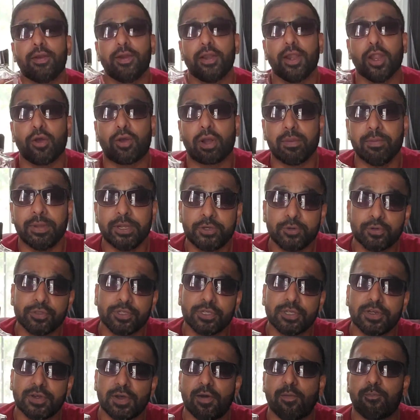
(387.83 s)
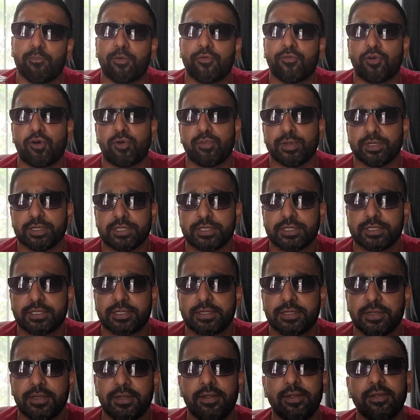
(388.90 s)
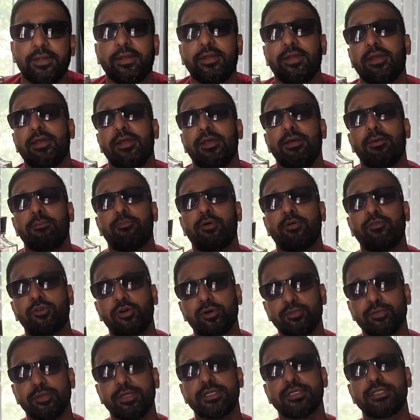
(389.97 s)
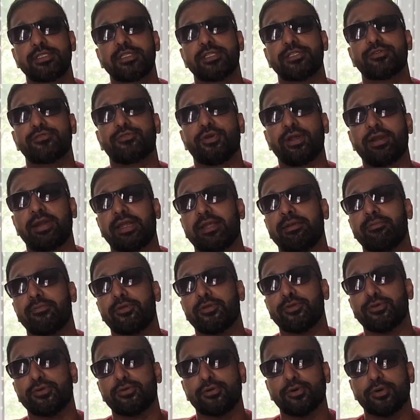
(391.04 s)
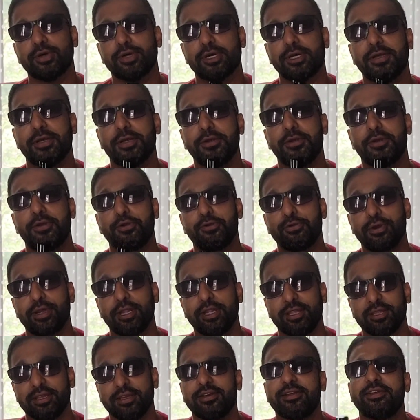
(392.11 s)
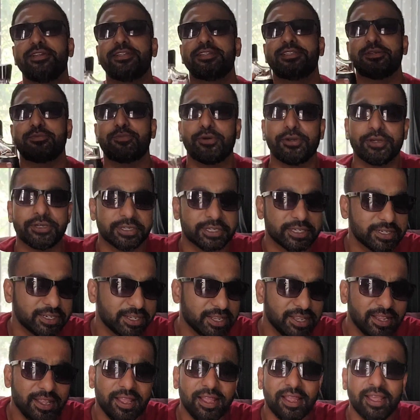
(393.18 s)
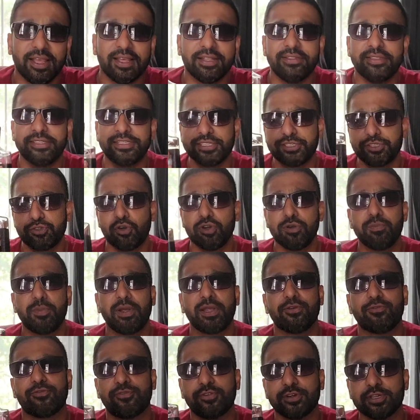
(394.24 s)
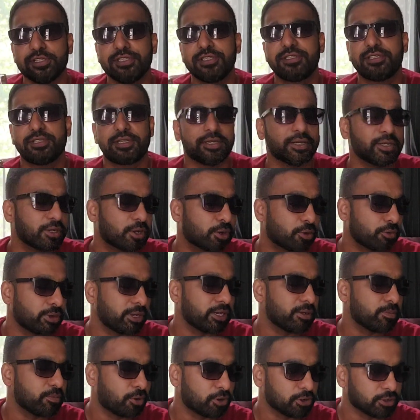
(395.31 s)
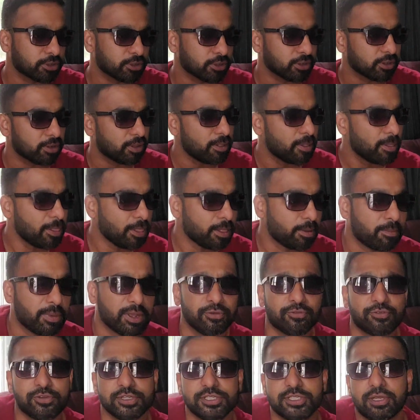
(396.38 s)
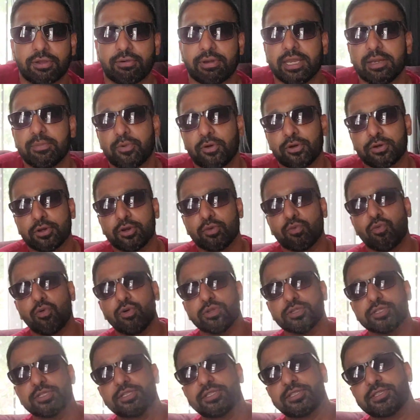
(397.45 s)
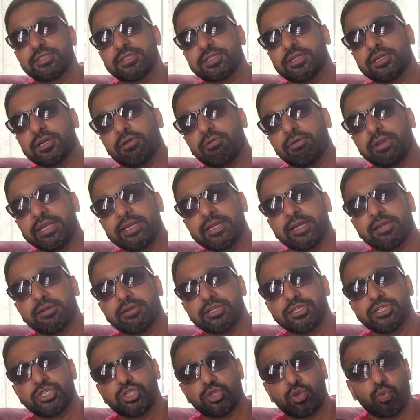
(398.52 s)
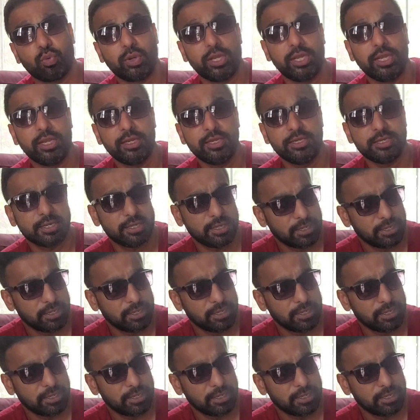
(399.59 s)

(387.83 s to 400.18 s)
Now coming to the performance. Performance is where I'm truly disappointed. This is not my first Creed bottle. My first Creed bottle was Green Irish Tweed.